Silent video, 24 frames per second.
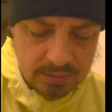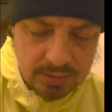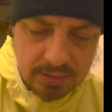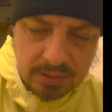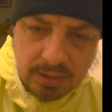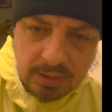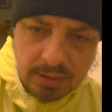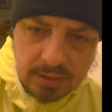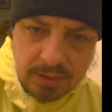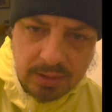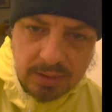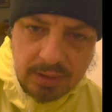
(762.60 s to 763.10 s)

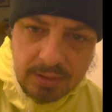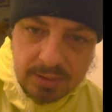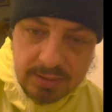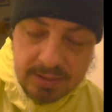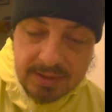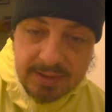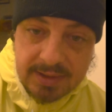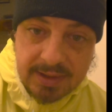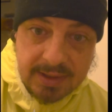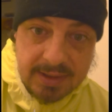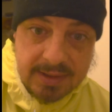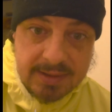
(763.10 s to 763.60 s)
It's like
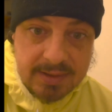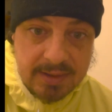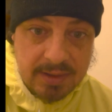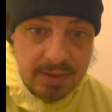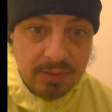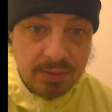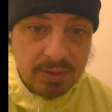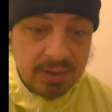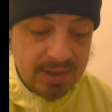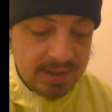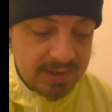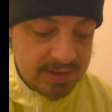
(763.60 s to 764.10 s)
six
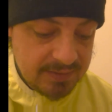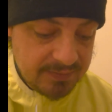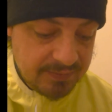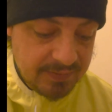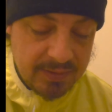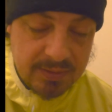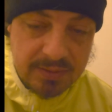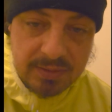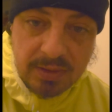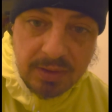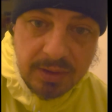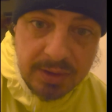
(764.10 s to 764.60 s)
degrees,
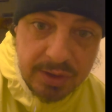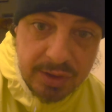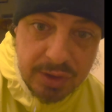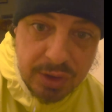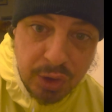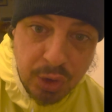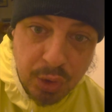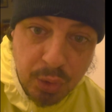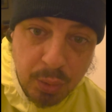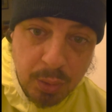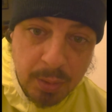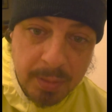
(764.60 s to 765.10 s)
feels like
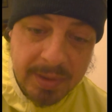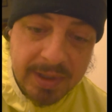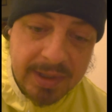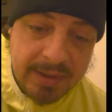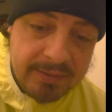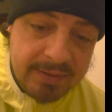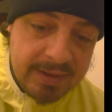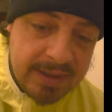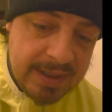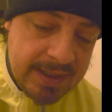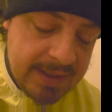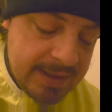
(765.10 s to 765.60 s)
two
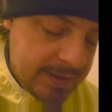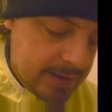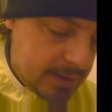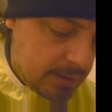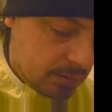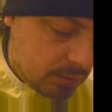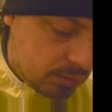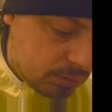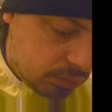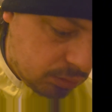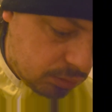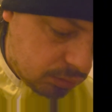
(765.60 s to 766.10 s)
apparently.
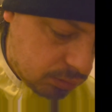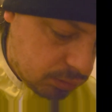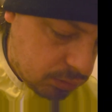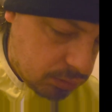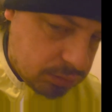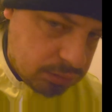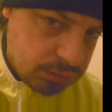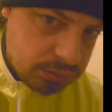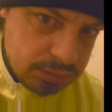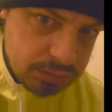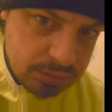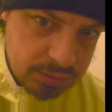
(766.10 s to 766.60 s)

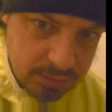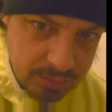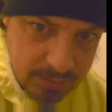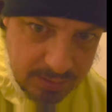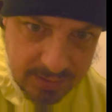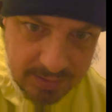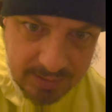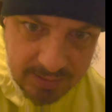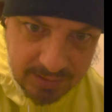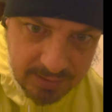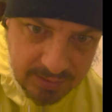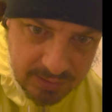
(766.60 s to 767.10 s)

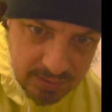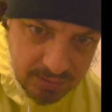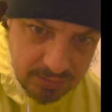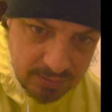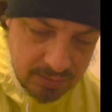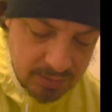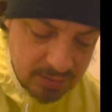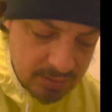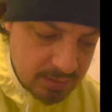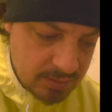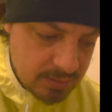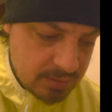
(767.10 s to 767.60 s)
I'm a
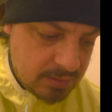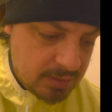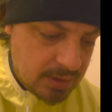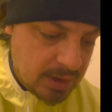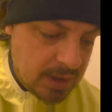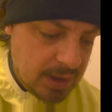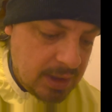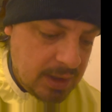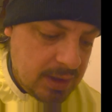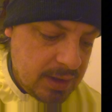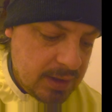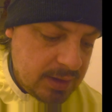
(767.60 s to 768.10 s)
struggle.
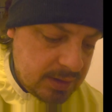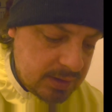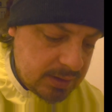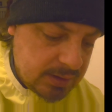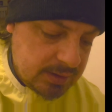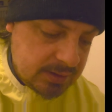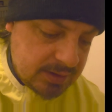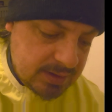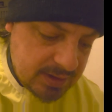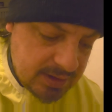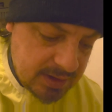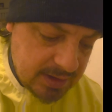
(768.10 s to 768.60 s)

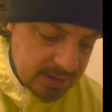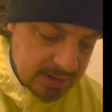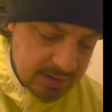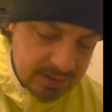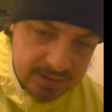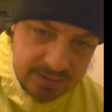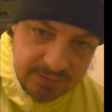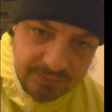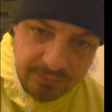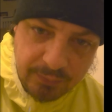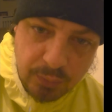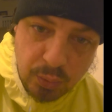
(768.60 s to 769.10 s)

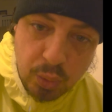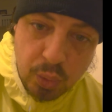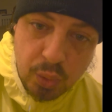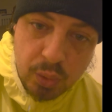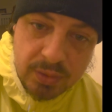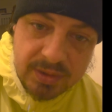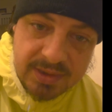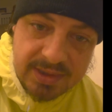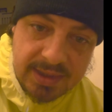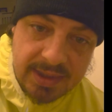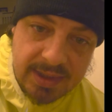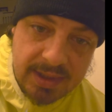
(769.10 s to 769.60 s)

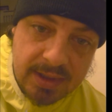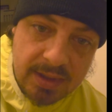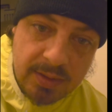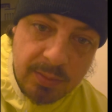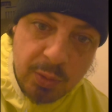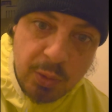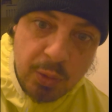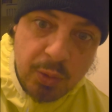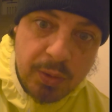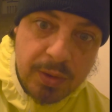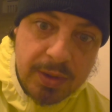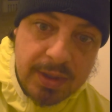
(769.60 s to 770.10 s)
6.40 in
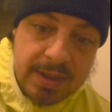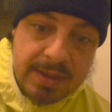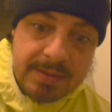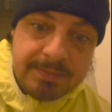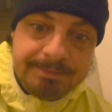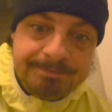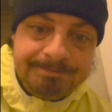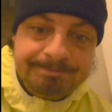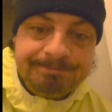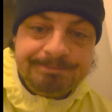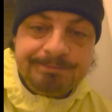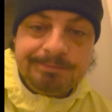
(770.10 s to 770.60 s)
the
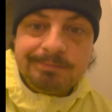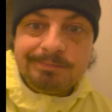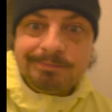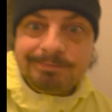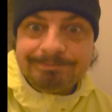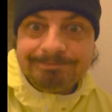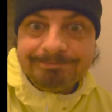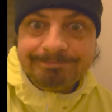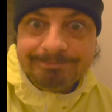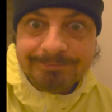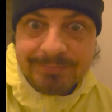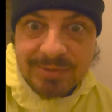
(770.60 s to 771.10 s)
morning.
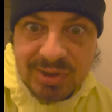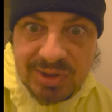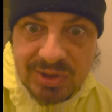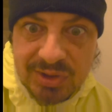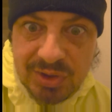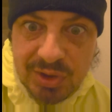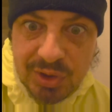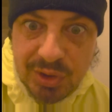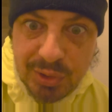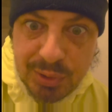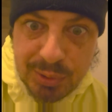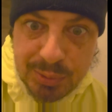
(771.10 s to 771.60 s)

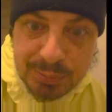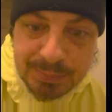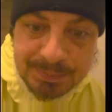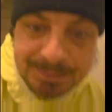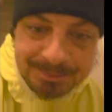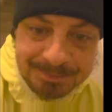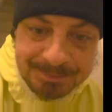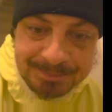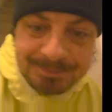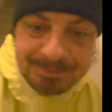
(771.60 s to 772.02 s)
Let's go.